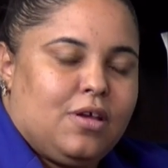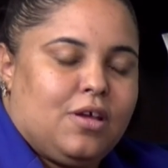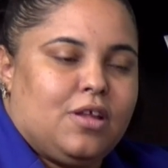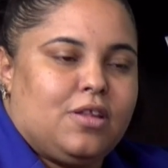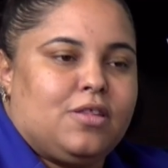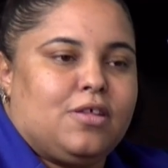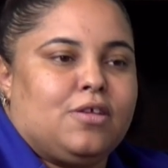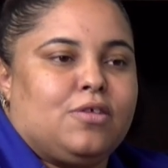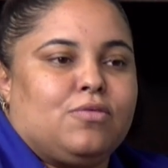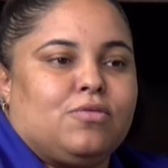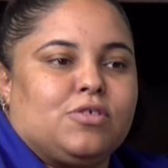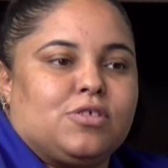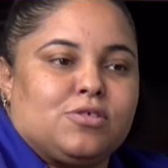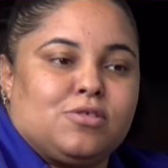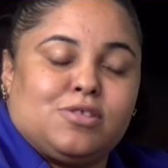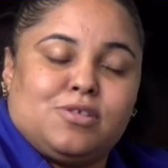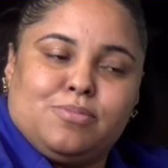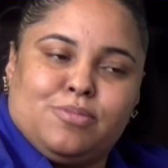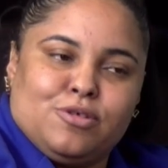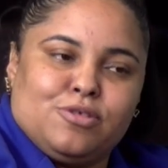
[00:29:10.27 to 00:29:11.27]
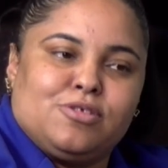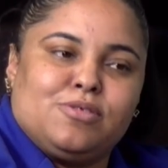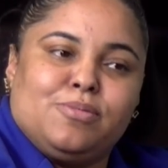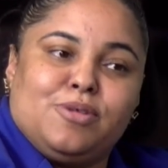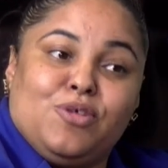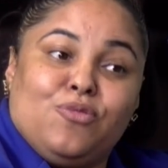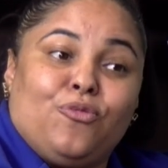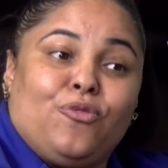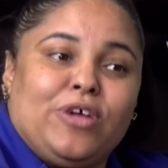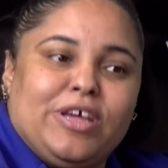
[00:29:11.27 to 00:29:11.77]
And then it was supposed to
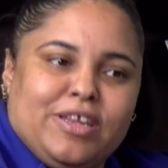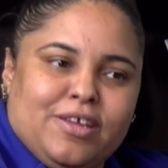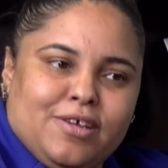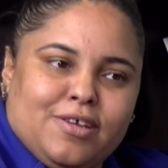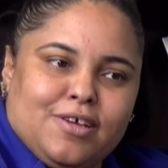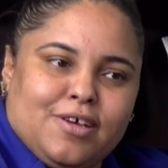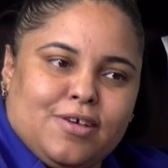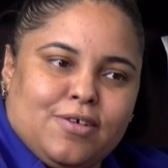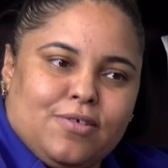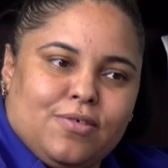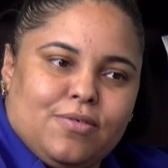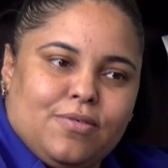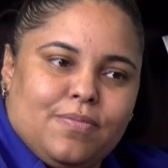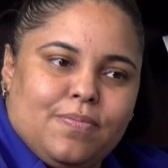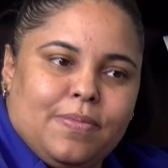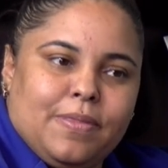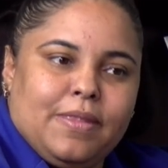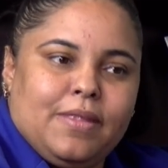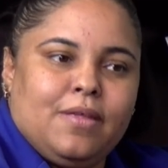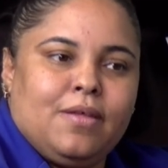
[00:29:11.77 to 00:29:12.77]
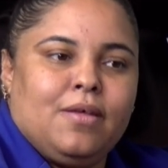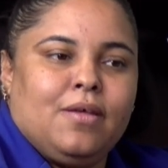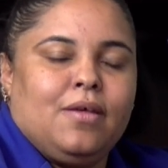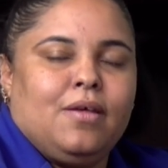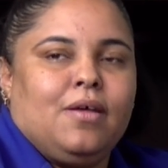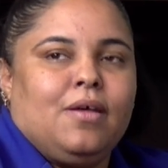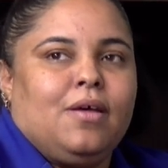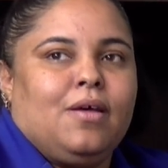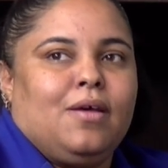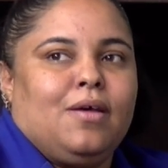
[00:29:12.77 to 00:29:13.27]
be Whitney Dale.
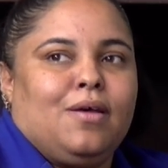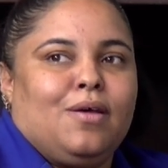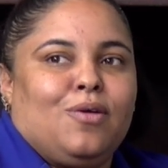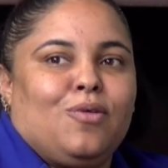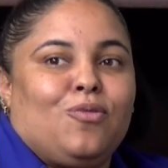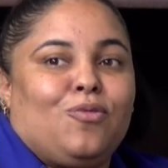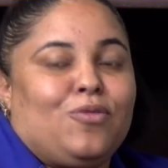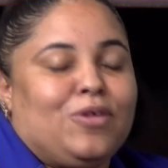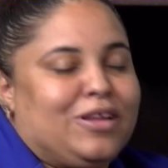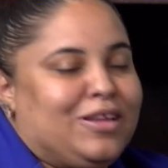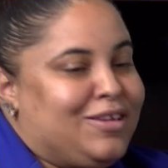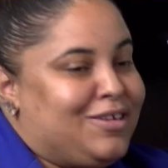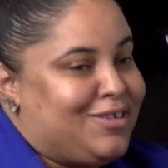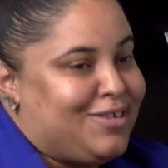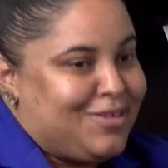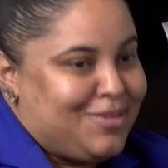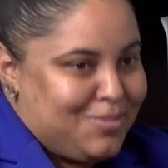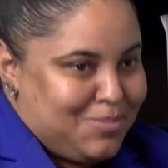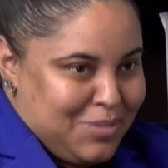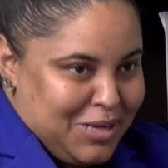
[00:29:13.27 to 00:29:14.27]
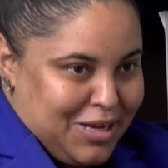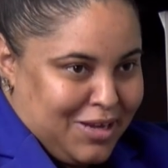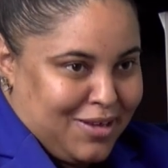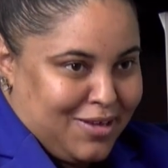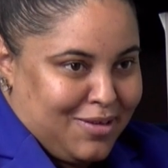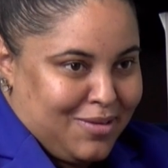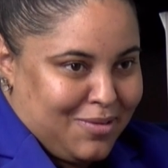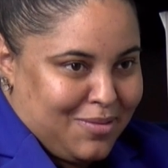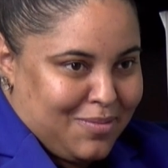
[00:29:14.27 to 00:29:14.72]
Whitney didn't make it.